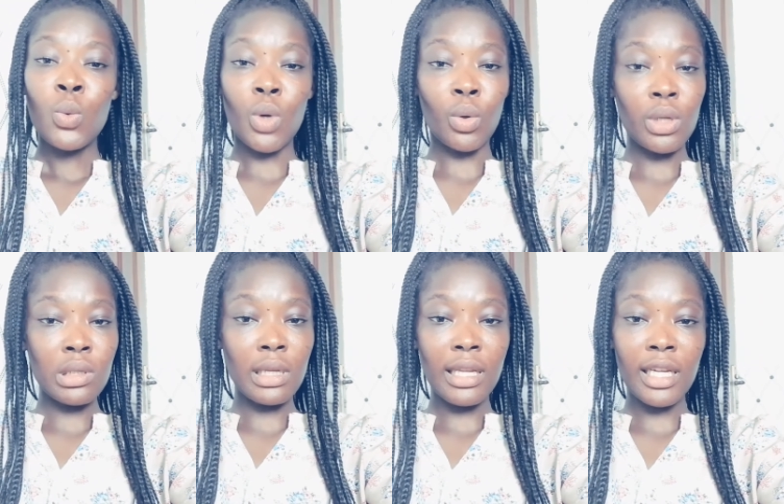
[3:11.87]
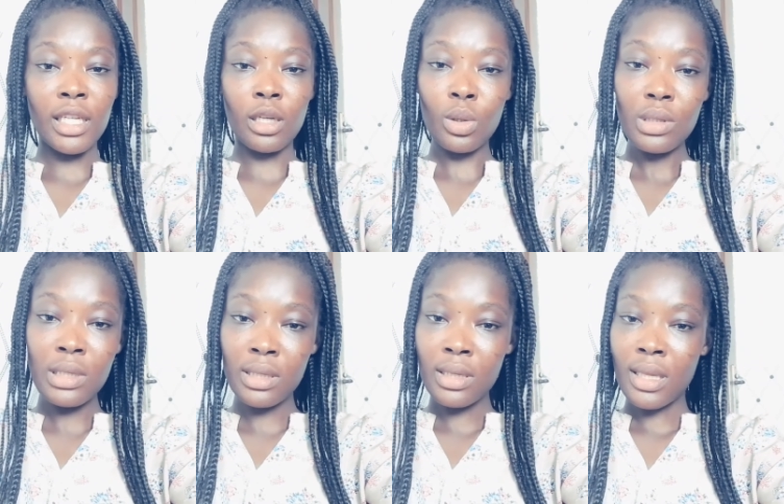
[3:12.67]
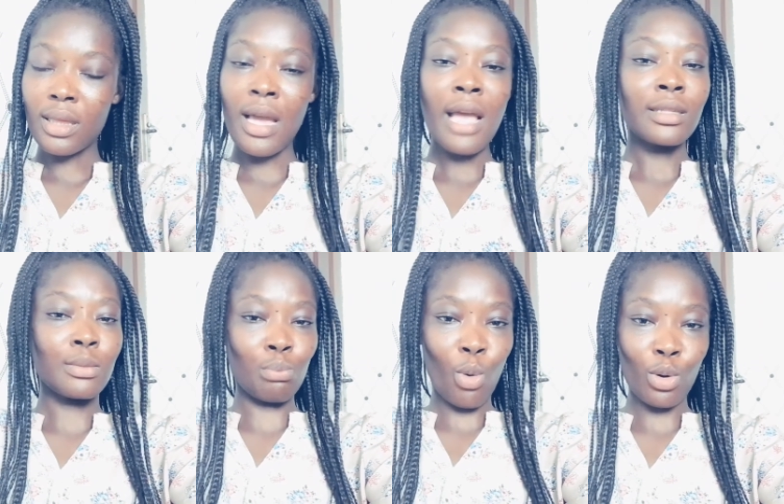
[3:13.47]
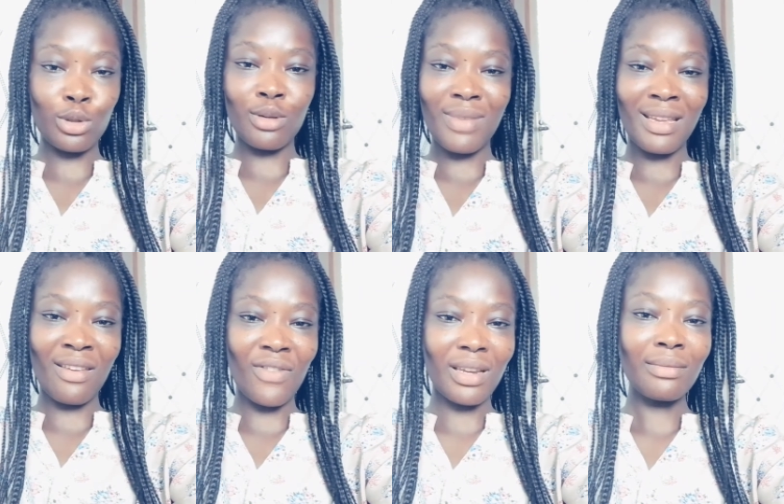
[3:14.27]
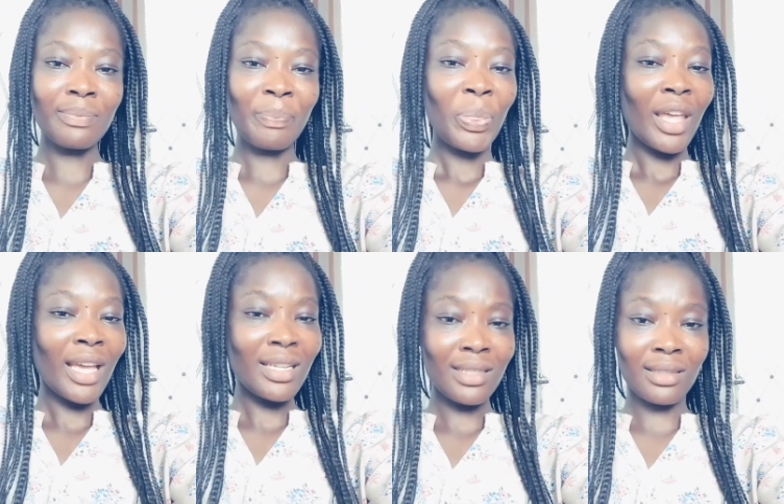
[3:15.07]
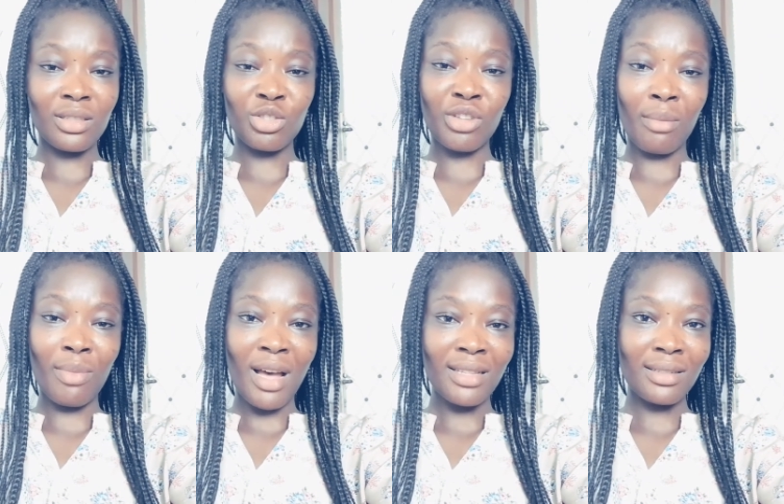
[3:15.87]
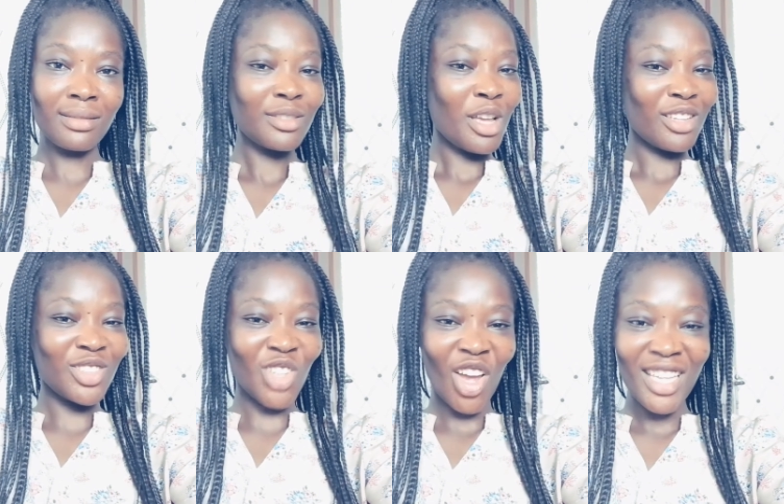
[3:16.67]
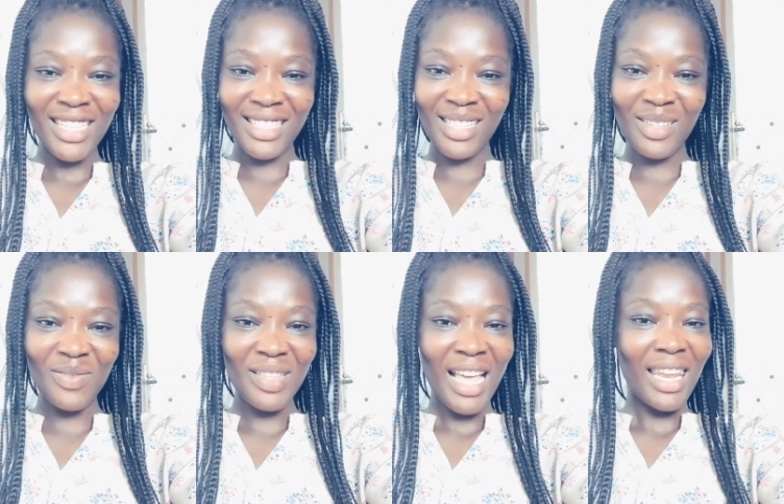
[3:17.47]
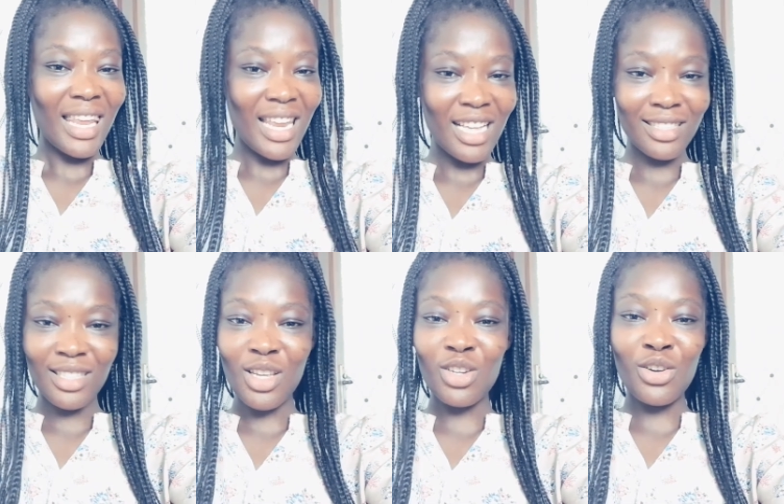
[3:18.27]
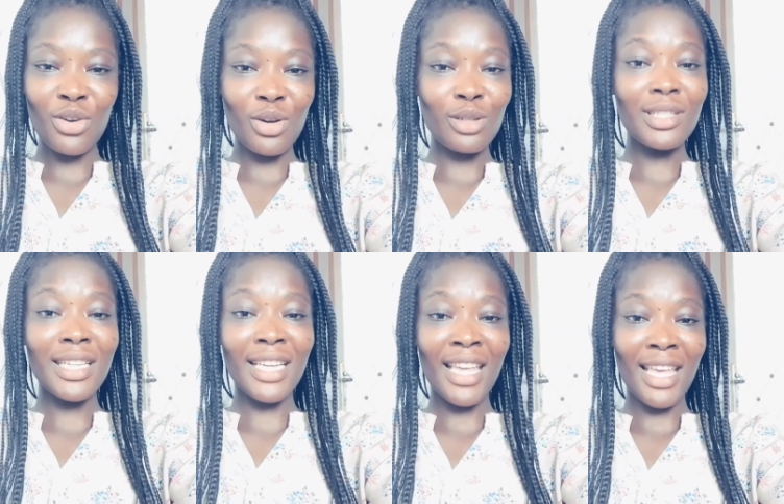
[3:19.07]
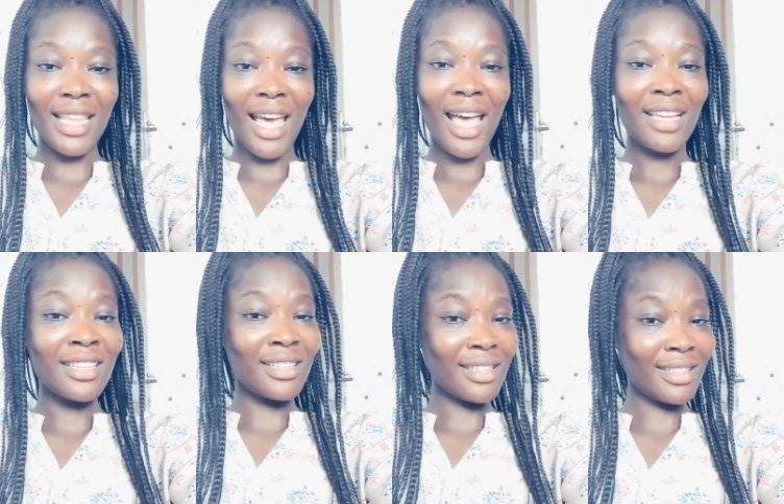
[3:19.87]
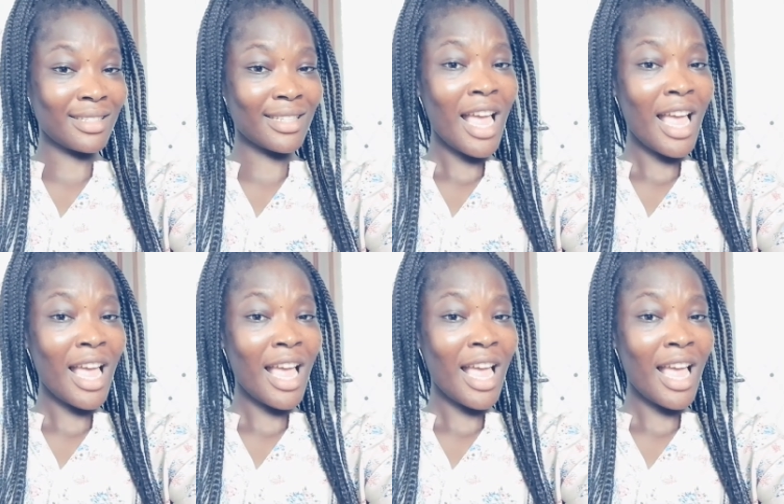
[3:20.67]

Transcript: we are going to learn a lot, there is more to be given. Hit on the subscribe button, join the team, let's grow together. Yes,